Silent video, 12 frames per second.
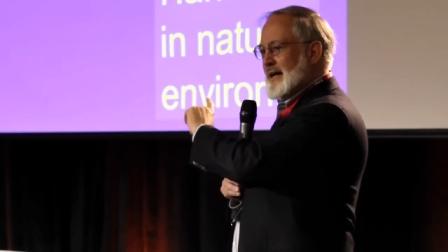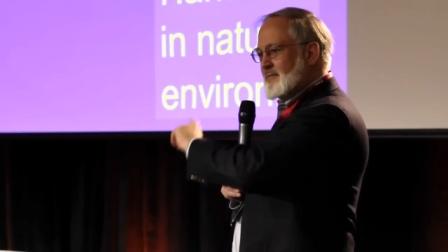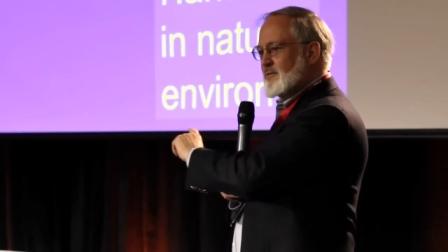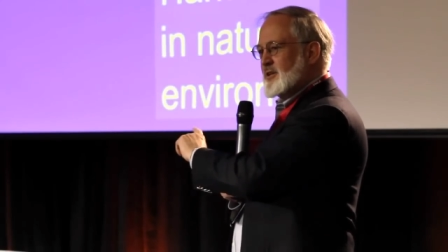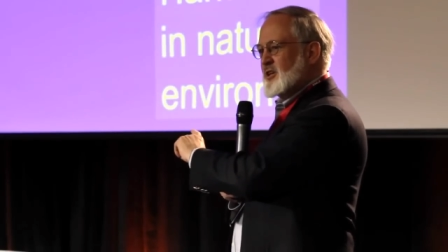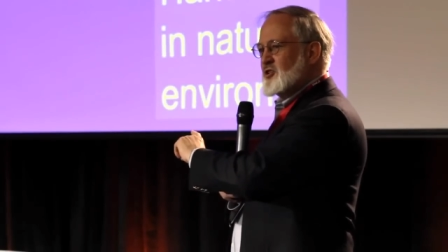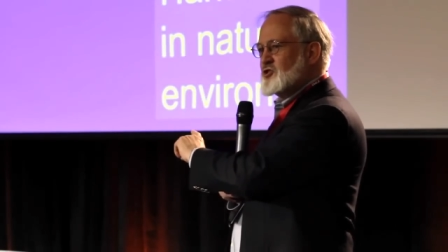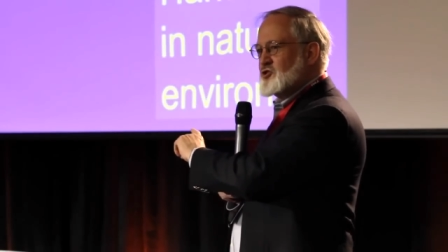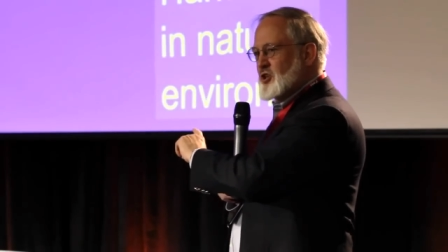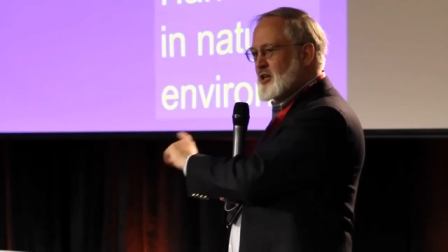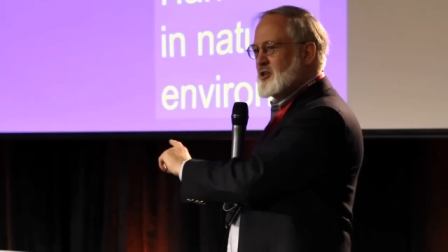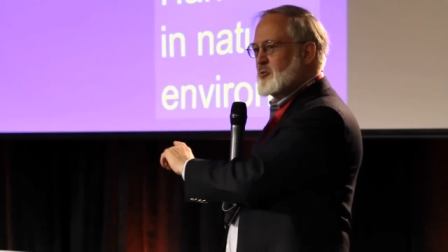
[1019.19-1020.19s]
Everything is
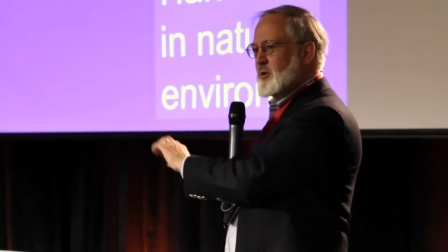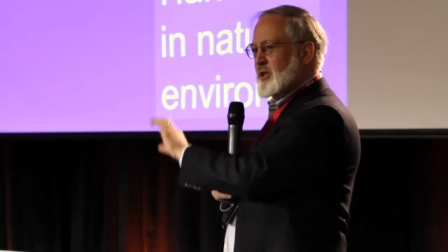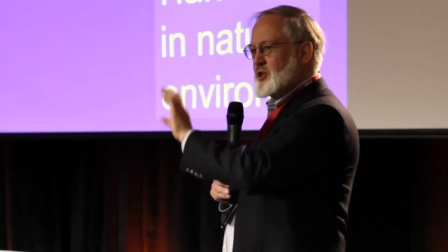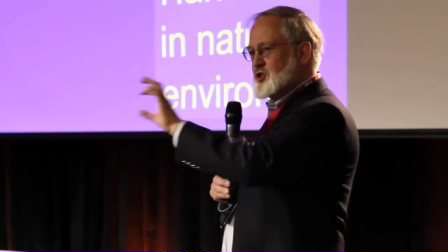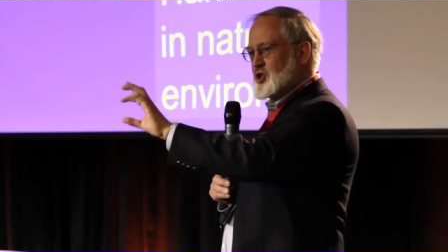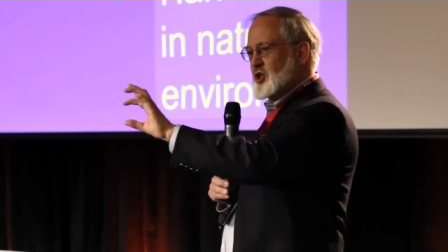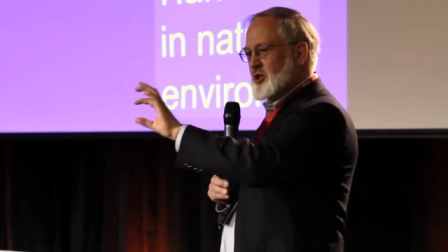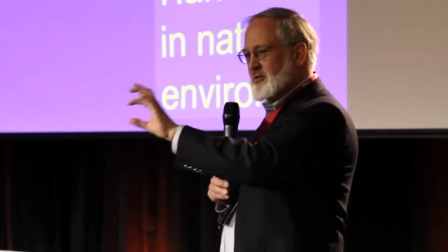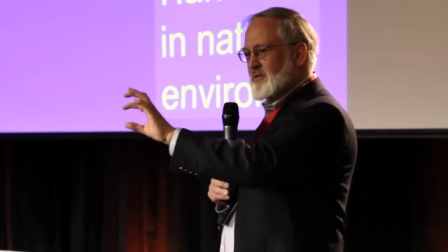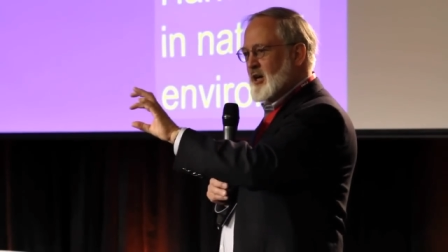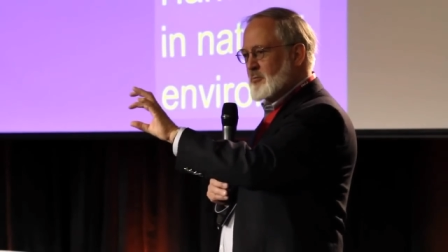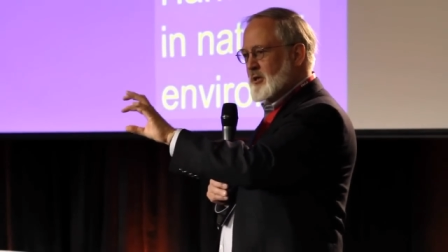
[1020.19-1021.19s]
genuinely gene
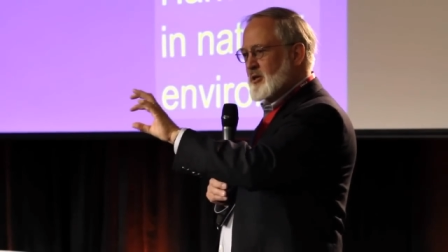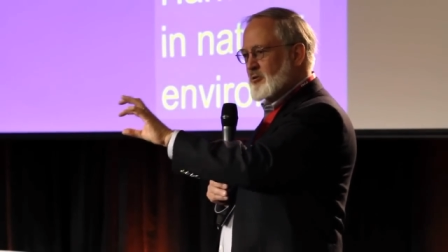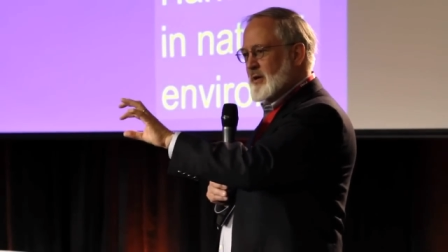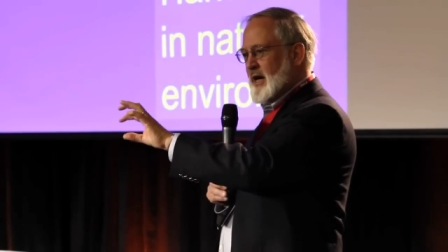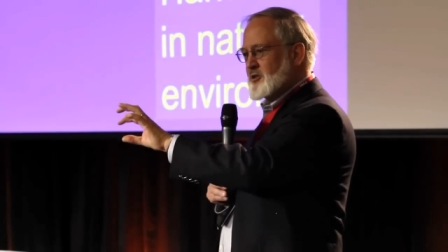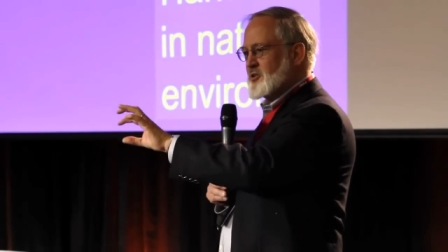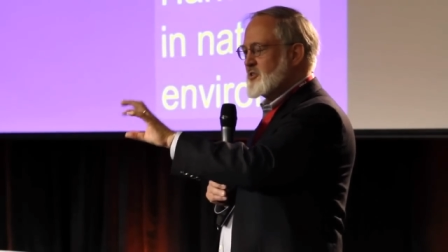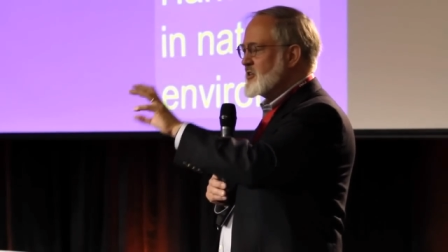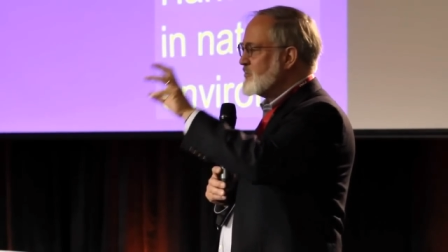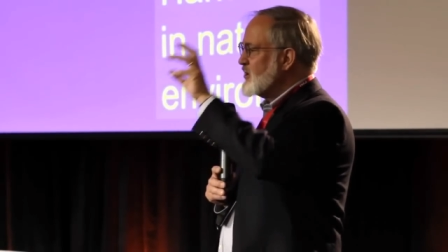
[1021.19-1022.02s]
environment interaction.